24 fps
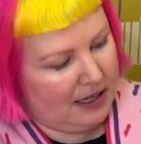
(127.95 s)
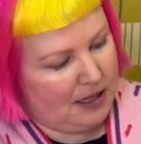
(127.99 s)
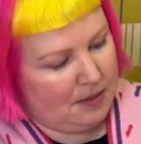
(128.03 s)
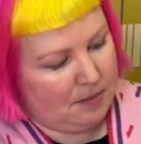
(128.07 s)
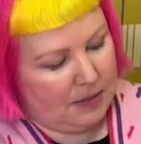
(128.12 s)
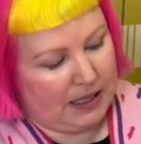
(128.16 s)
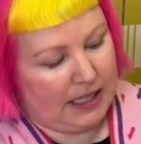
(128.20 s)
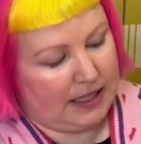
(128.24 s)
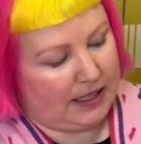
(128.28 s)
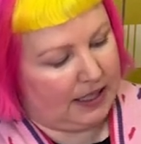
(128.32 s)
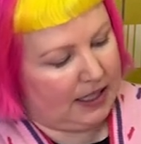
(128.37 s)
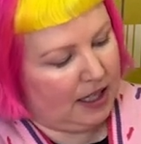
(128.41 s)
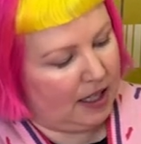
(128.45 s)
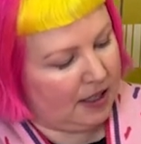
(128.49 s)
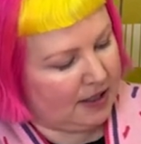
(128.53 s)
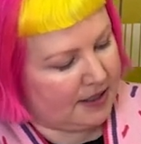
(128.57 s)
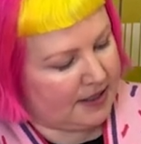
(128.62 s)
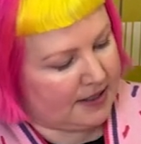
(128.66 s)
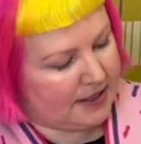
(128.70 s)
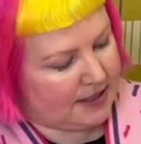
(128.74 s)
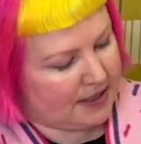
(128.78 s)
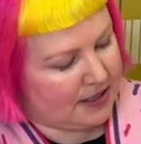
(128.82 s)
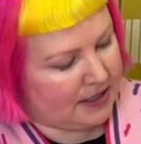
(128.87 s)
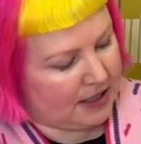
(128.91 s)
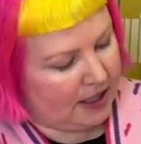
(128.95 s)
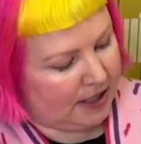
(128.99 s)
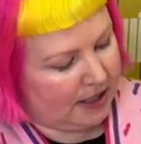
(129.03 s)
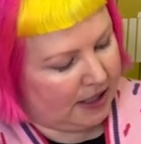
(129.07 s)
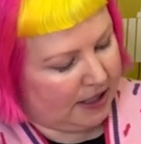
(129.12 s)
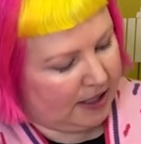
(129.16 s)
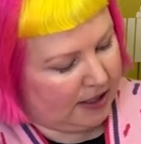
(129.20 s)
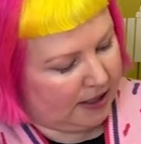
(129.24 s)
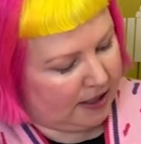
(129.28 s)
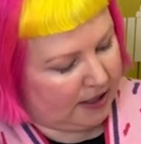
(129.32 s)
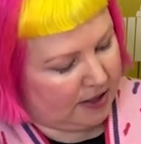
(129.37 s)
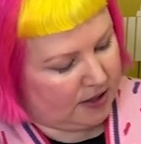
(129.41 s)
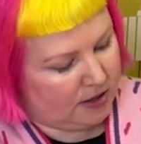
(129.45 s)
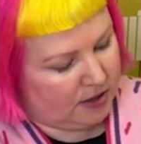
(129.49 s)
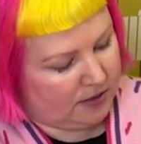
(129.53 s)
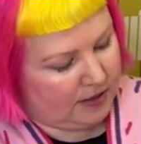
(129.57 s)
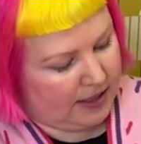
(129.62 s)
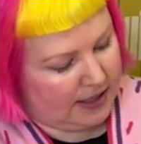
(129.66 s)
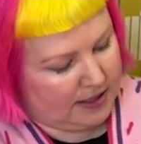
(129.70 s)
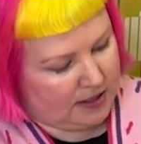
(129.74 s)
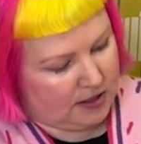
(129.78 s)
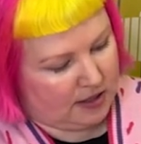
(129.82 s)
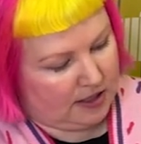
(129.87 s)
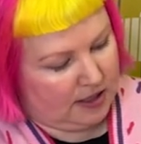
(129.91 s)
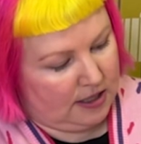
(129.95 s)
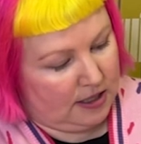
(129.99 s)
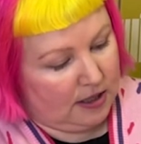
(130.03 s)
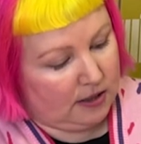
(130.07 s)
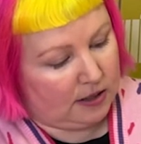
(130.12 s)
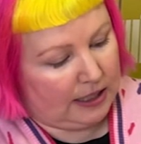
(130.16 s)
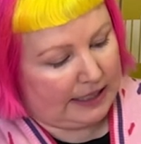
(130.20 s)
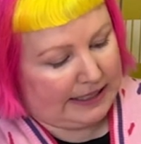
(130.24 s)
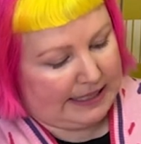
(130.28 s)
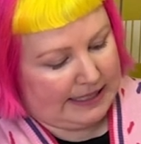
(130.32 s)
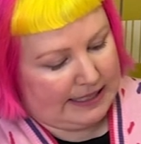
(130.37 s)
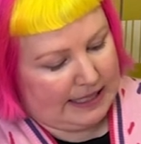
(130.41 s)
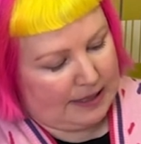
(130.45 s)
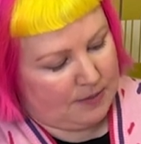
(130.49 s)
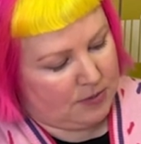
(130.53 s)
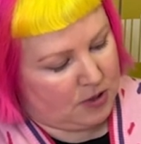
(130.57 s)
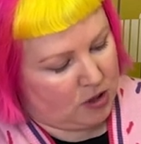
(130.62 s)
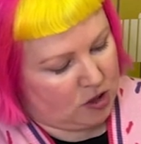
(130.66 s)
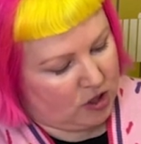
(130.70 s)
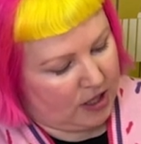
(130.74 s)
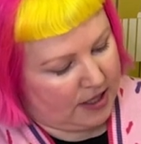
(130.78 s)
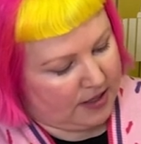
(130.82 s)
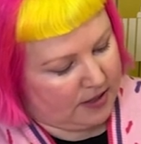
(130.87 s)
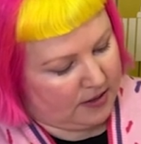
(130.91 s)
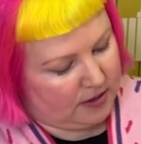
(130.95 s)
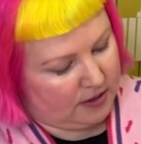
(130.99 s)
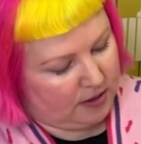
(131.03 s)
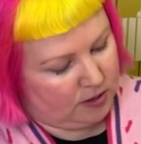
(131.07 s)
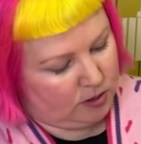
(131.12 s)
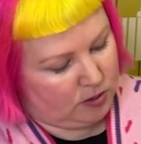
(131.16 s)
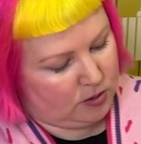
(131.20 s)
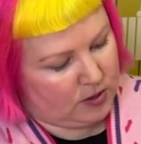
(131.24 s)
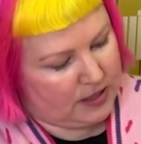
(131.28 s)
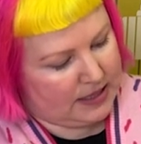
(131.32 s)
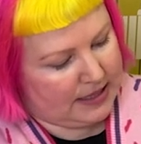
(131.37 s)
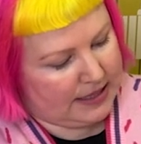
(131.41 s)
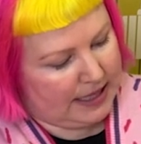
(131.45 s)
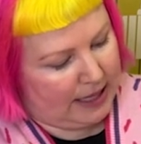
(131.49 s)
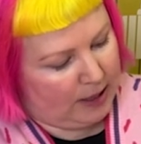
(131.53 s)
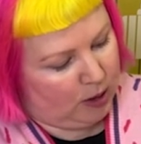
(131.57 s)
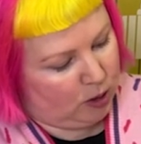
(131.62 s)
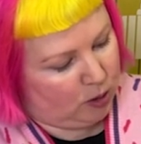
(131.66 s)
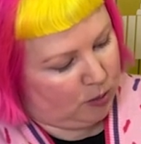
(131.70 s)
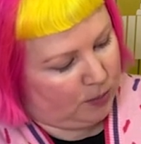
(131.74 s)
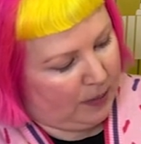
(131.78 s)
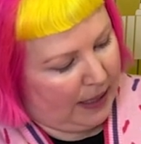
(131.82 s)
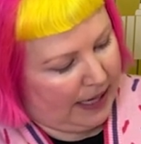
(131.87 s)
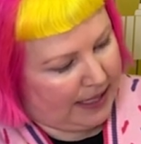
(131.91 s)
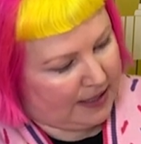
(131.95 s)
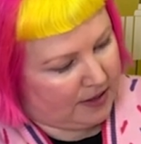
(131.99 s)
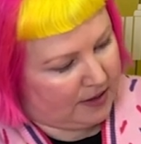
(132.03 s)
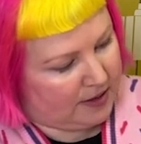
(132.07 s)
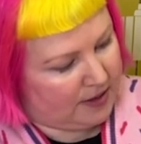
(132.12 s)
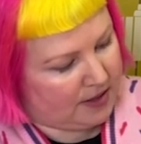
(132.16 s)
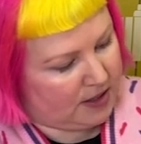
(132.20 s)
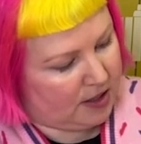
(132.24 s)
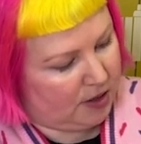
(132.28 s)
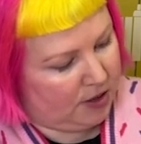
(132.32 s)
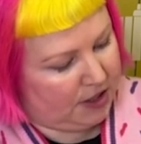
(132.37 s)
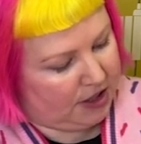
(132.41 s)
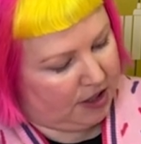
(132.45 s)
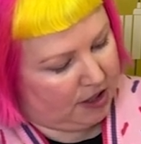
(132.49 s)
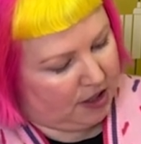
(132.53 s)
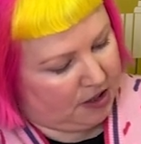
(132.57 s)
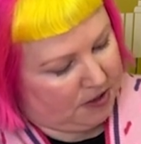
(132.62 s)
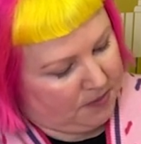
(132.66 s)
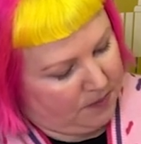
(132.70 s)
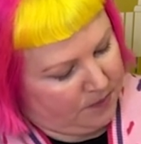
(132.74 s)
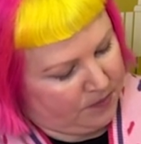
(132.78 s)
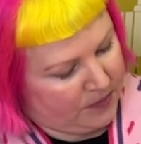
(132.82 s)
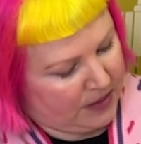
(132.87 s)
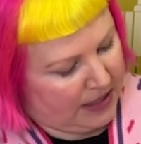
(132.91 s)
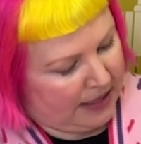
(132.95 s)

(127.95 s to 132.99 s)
But yeah, the colors are stunning, and it sort of has, like the name suggests, little scale patterns going on.